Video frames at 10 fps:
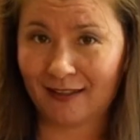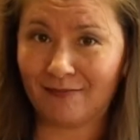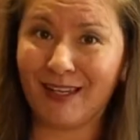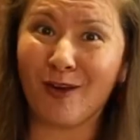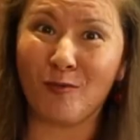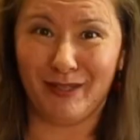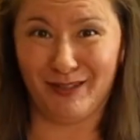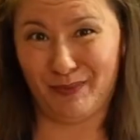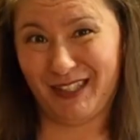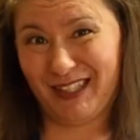it, they're gonna be
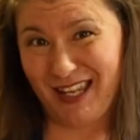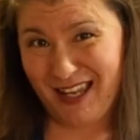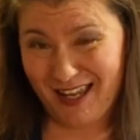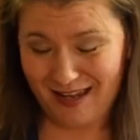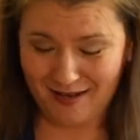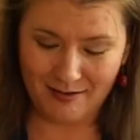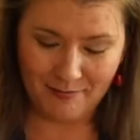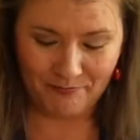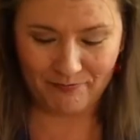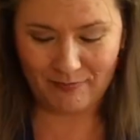upset.
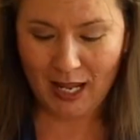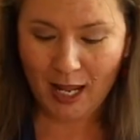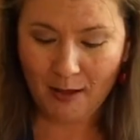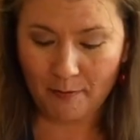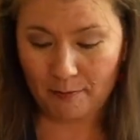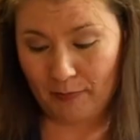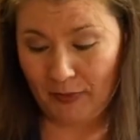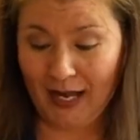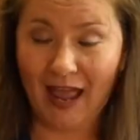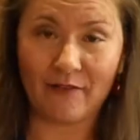But
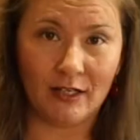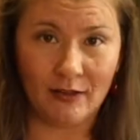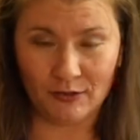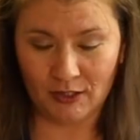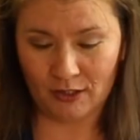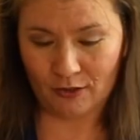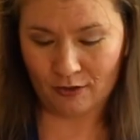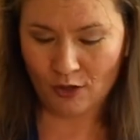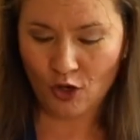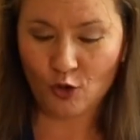then I have another sister
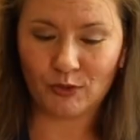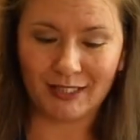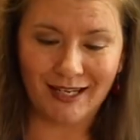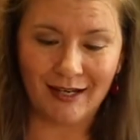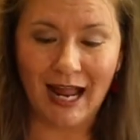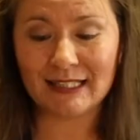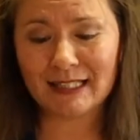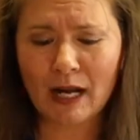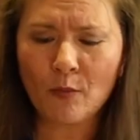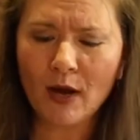who said,
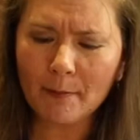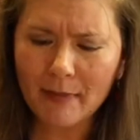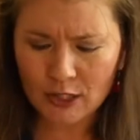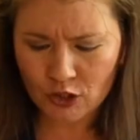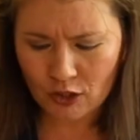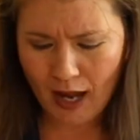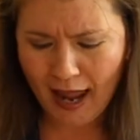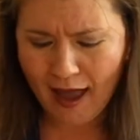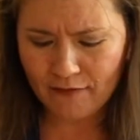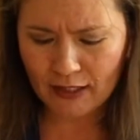I wanna make sure I
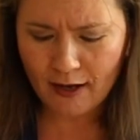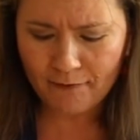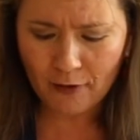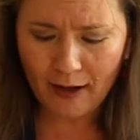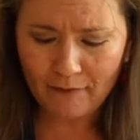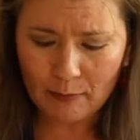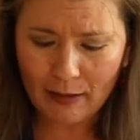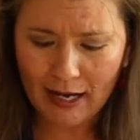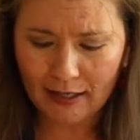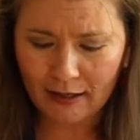have enough for
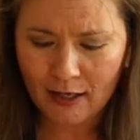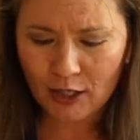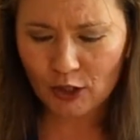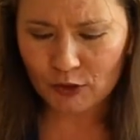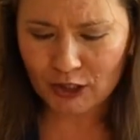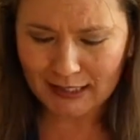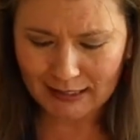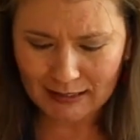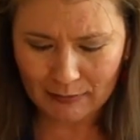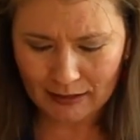everybody. You know what she said
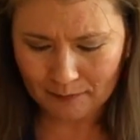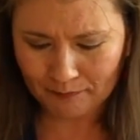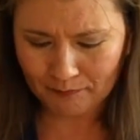to me?